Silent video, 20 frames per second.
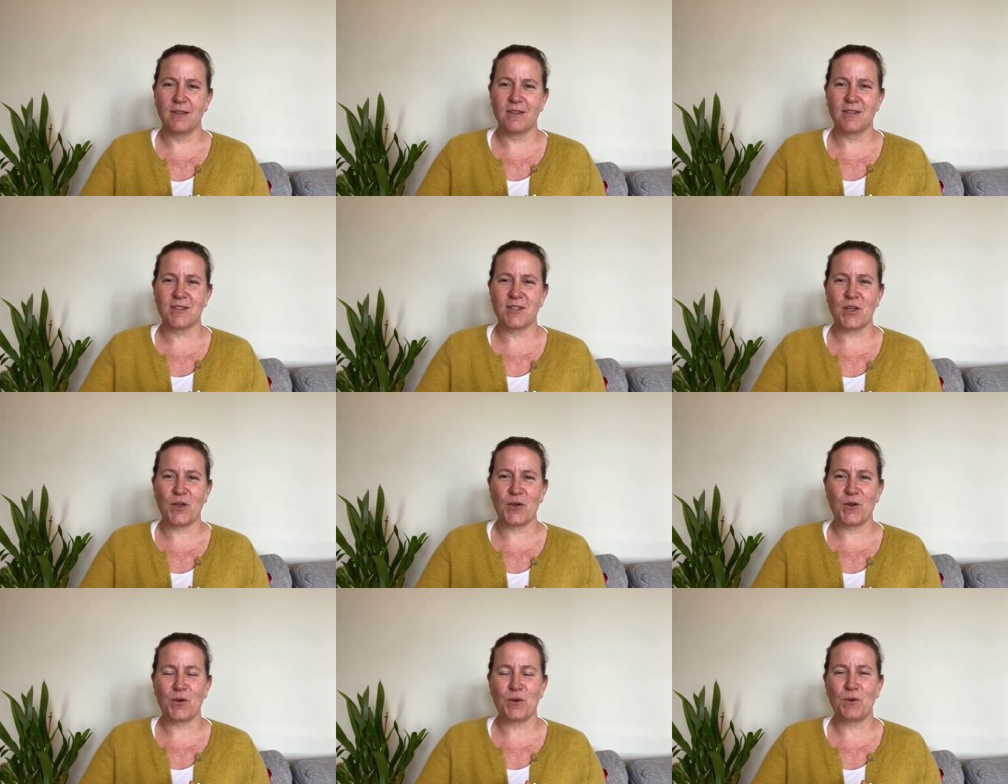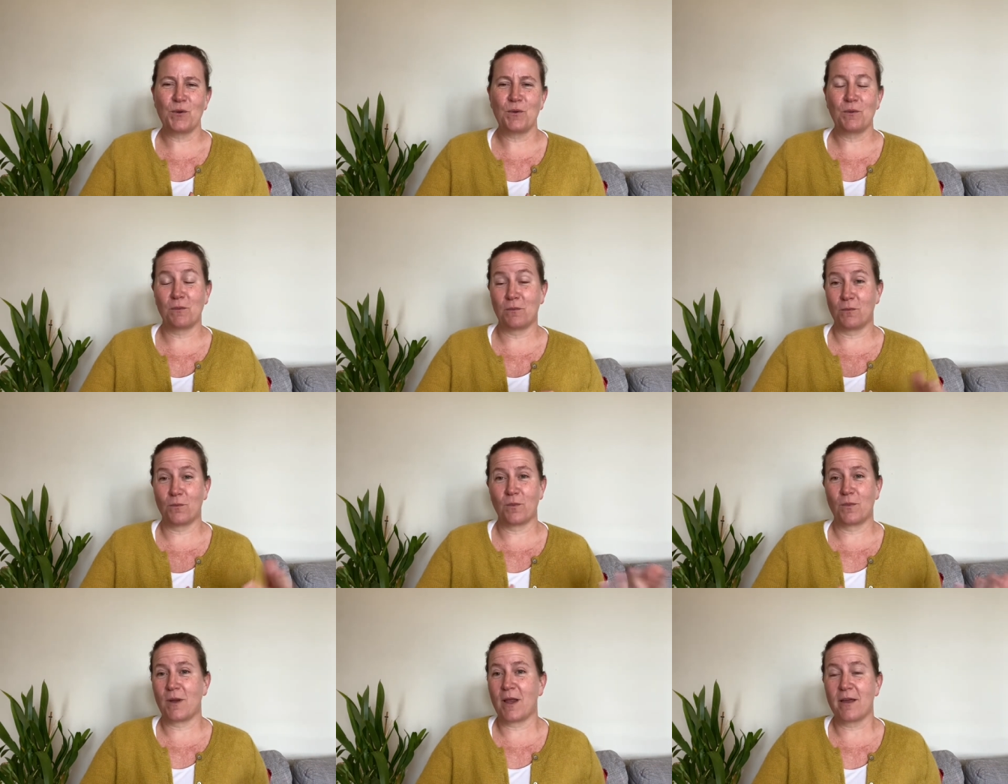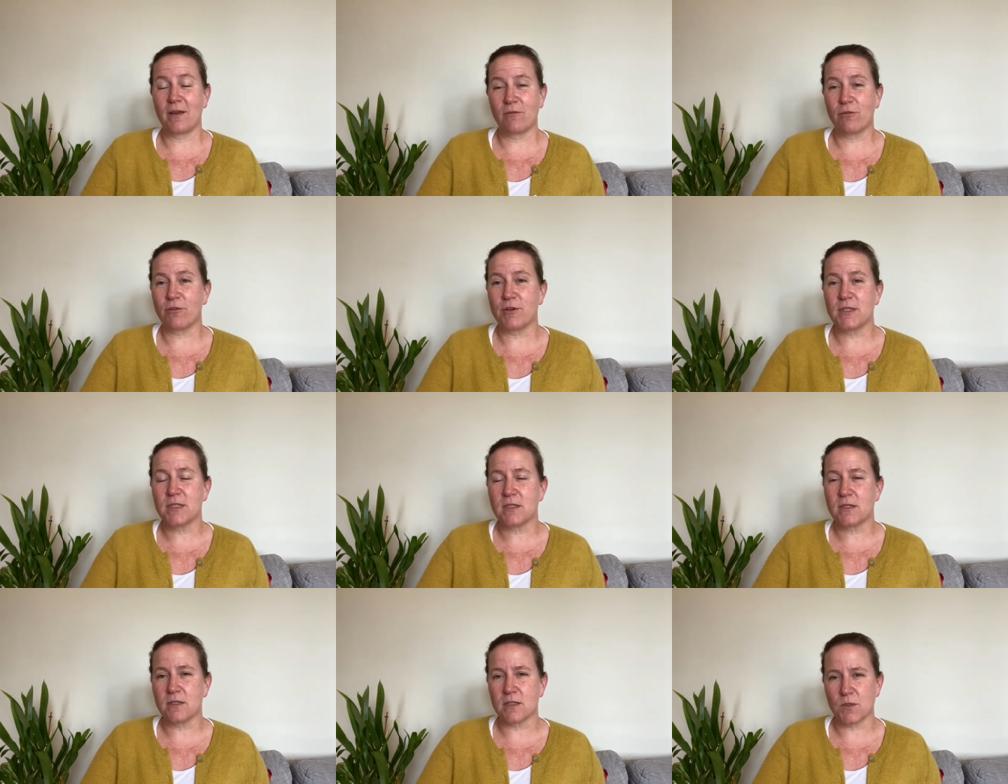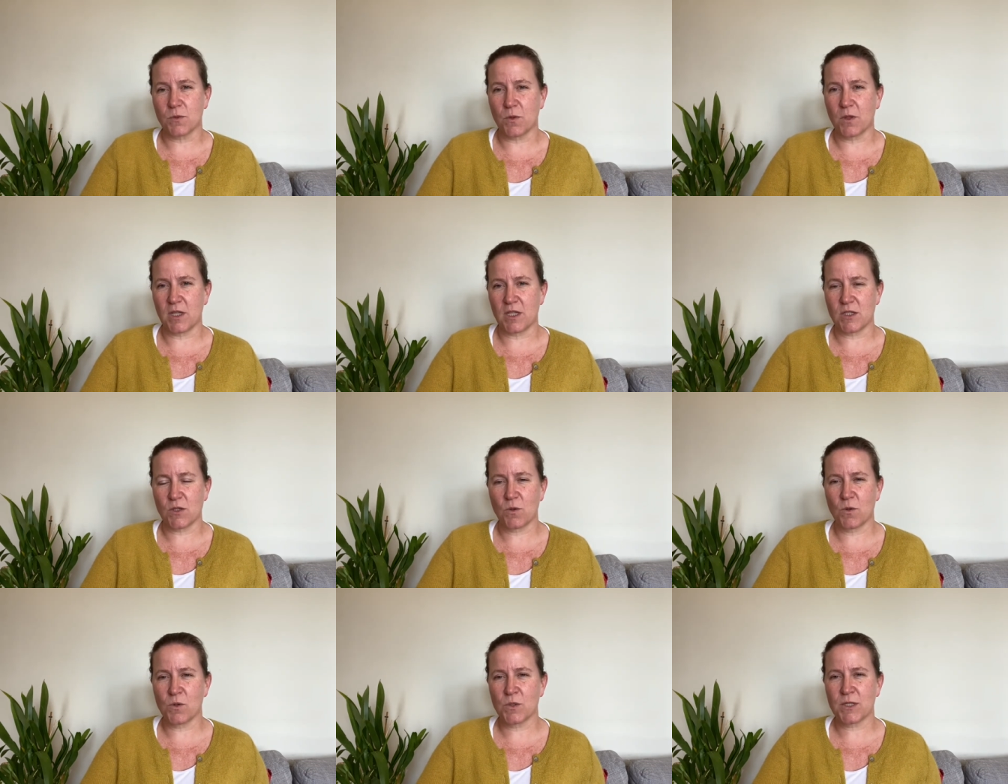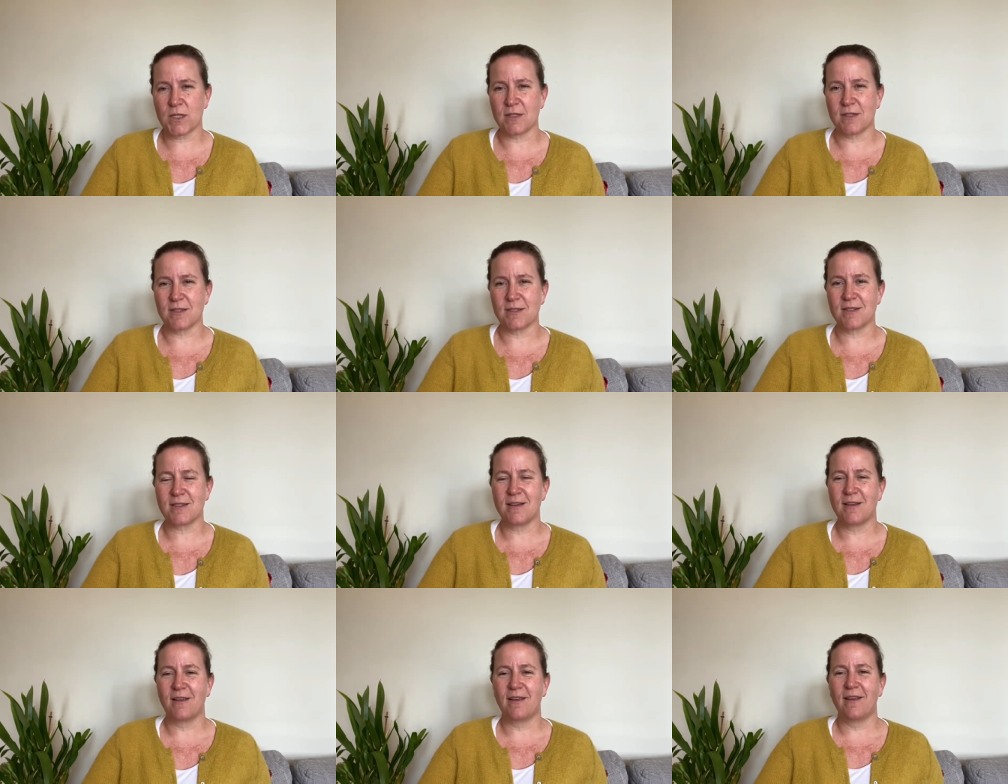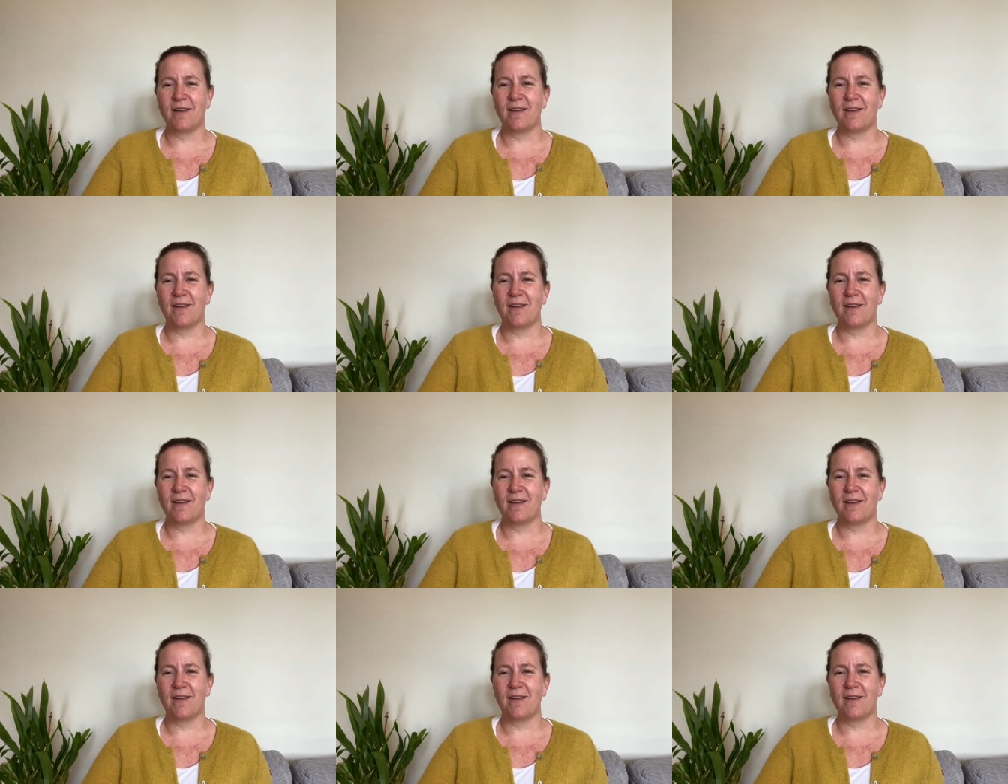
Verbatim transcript: So like, for instance, with these horses,